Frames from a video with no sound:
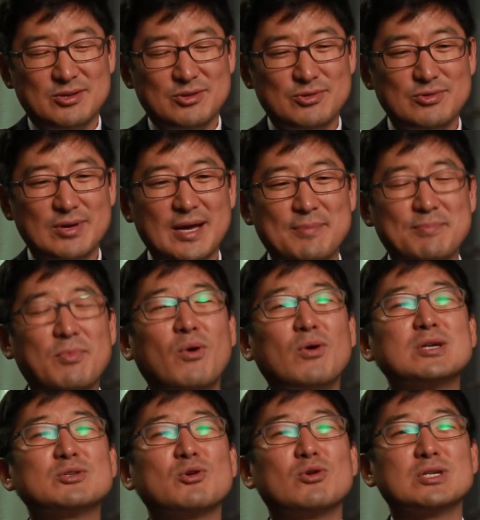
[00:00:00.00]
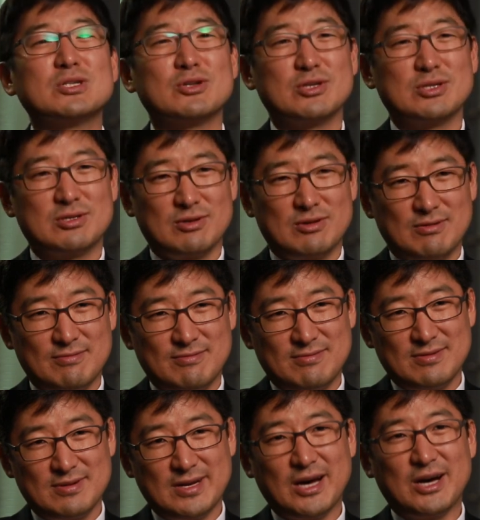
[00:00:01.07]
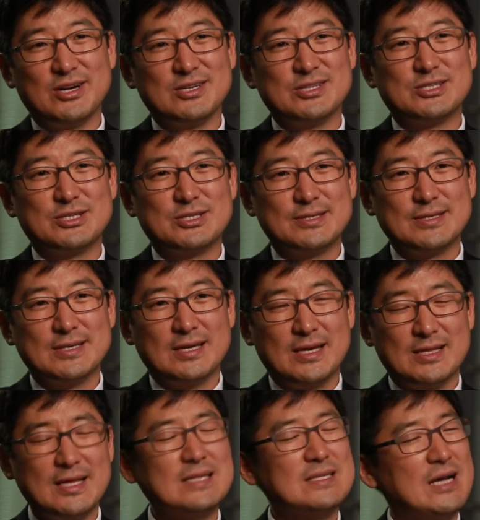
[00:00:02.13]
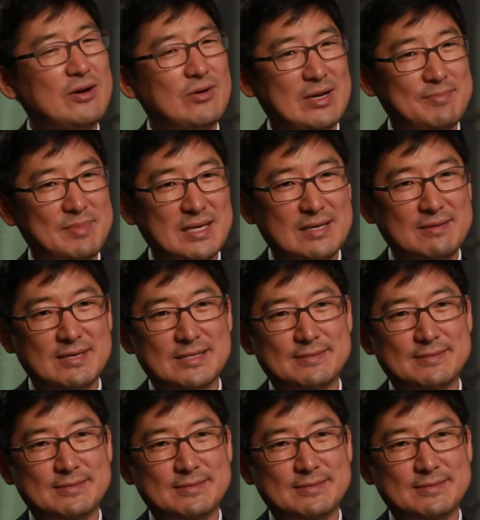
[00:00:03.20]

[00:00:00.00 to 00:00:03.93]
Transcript: you have more sources of knowledge. And that's how I believe